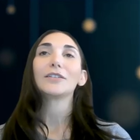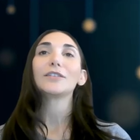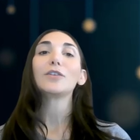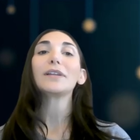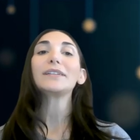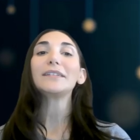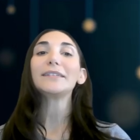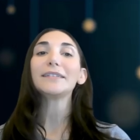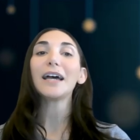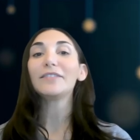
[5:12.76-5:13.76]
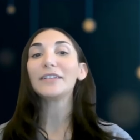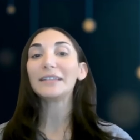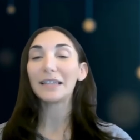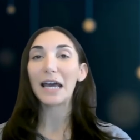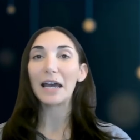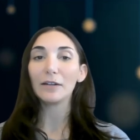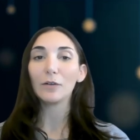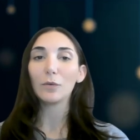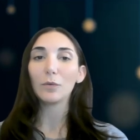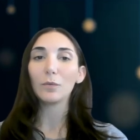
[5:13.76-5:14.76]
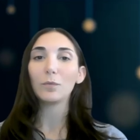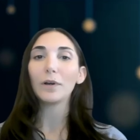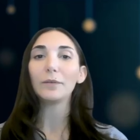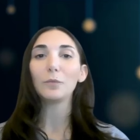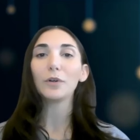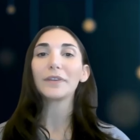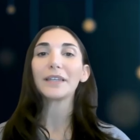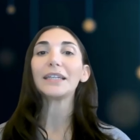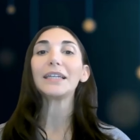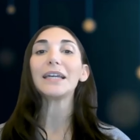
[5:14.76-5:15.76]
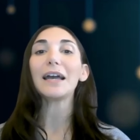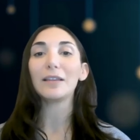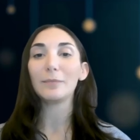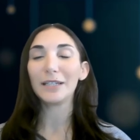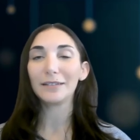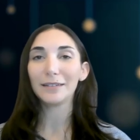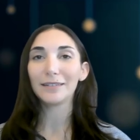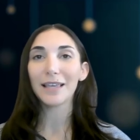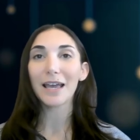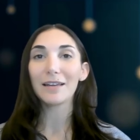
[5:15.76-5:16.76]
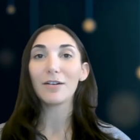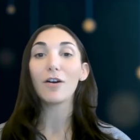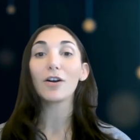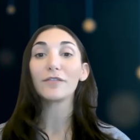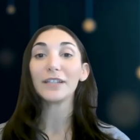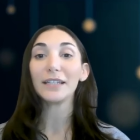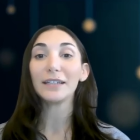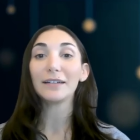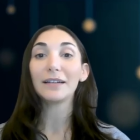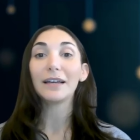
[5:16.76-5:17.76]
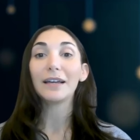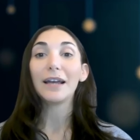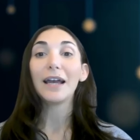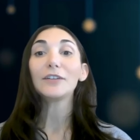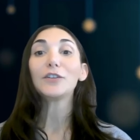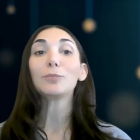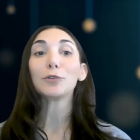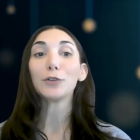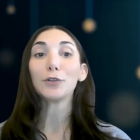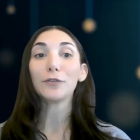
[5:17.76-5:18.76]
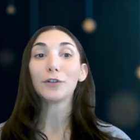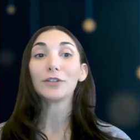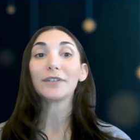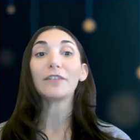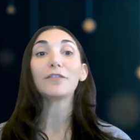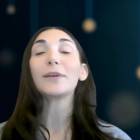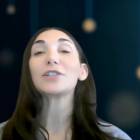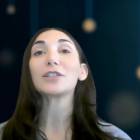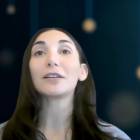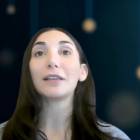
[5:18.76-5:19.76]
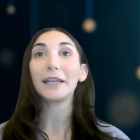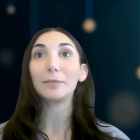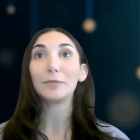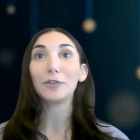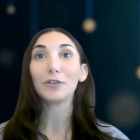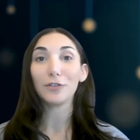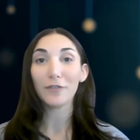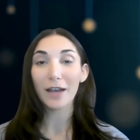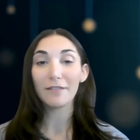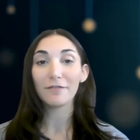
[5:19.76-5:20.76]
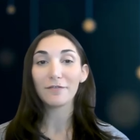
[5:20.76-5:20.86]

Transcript: So let's dive into that. What were the key elements that Harvey had to prove for her defamation claim to survive?